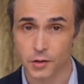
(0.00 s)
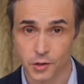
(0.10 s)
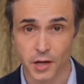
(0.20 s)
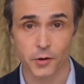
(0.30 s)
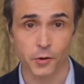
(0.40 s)
to
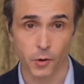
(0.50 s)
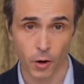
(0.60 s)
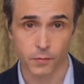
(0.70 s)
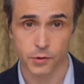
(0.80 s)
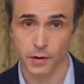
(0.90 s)
set your
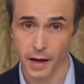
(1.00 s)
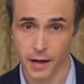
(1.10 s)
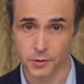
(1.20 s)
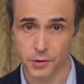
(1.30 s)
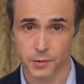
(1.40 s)
nerves on
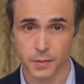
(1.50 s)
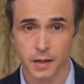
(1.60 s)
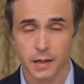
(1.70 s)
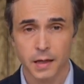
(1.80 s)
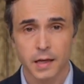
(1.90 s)
edge.
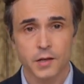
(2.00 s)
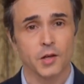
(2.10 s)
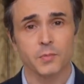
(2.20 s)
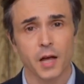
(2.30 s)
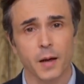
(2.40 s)

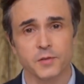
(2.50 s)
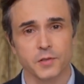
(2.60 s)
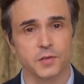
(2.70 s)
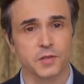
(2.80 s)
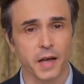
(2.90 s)
Sometimes
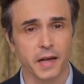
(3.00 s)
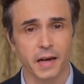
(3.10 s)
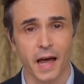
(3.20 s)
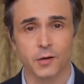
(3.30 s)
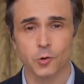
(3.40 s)
it's the
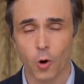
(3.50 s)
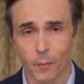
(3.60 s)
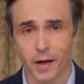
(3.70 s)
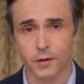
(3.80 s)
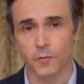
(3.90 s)
secondhand
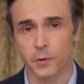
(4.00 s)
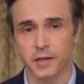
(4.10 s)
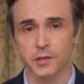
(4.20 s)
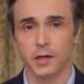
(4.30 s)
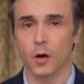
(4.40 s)
torment of witnessing